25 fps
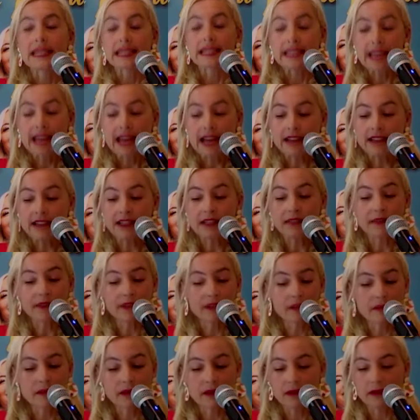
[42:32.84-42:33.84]
Yeah,
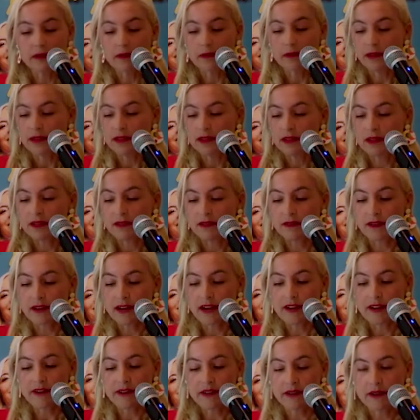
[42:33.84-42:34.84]
definitely both books are for
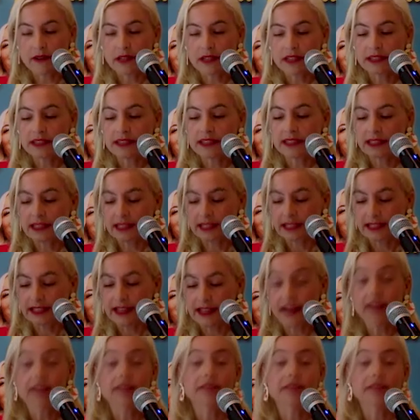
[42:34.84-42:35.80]
everyone. Yeah,